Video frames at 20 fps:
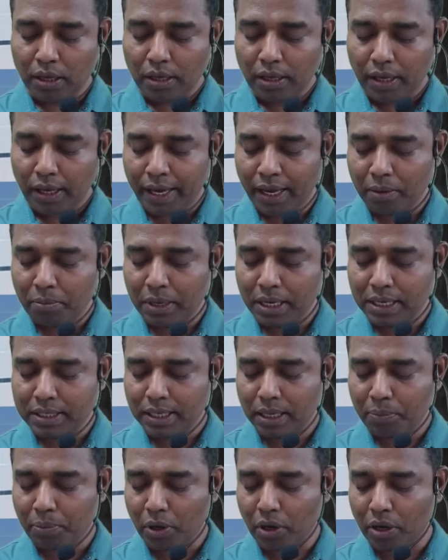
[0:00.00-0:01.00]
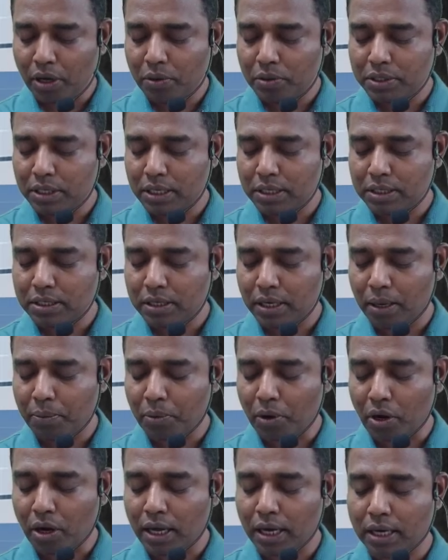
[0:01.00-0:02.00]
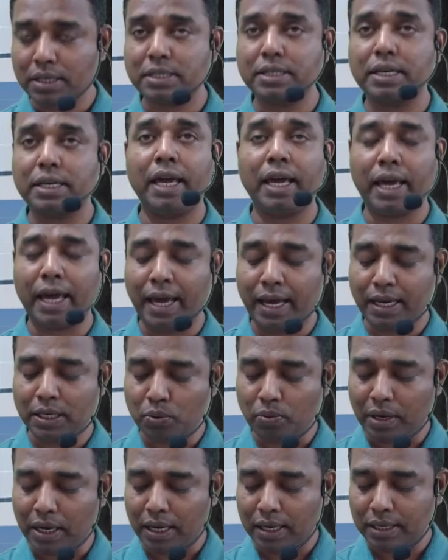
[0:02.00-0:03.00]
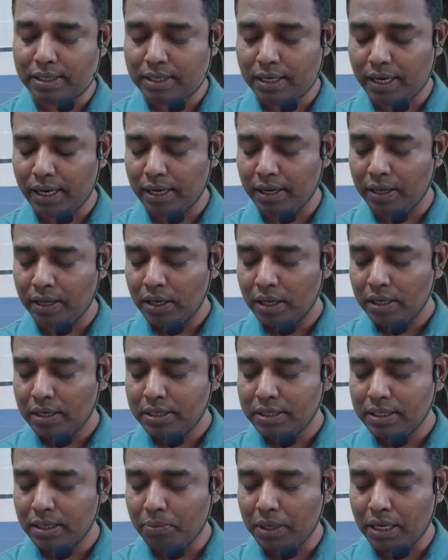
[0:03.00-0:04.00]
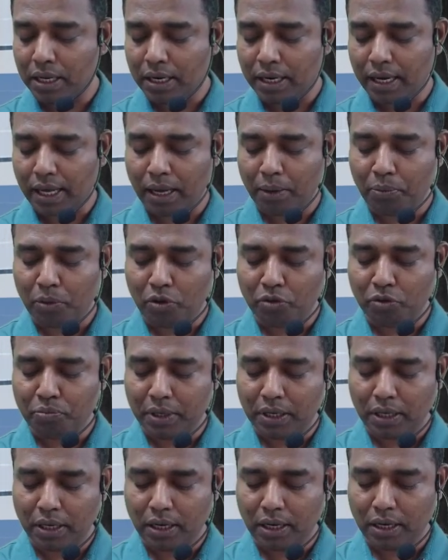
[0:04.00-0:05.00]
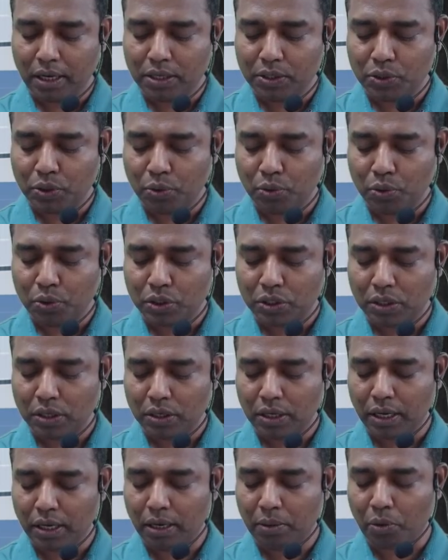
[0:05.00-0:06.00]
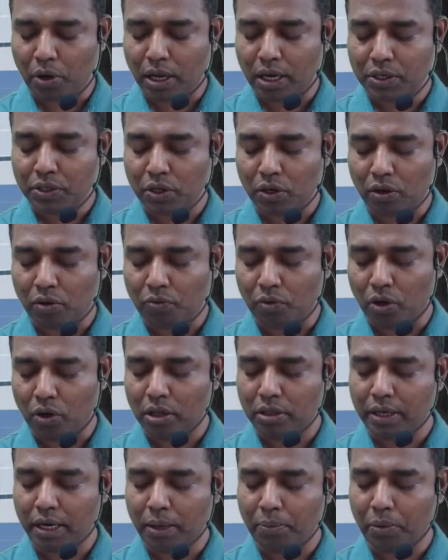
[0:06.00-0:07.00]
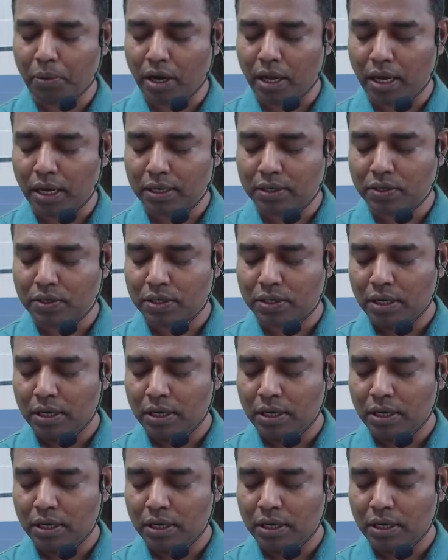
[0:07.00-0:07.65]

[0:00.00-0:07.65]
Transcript: ABC produces 3 products, A, X, Y, Z. Similar type of material is used in production of all 3 products.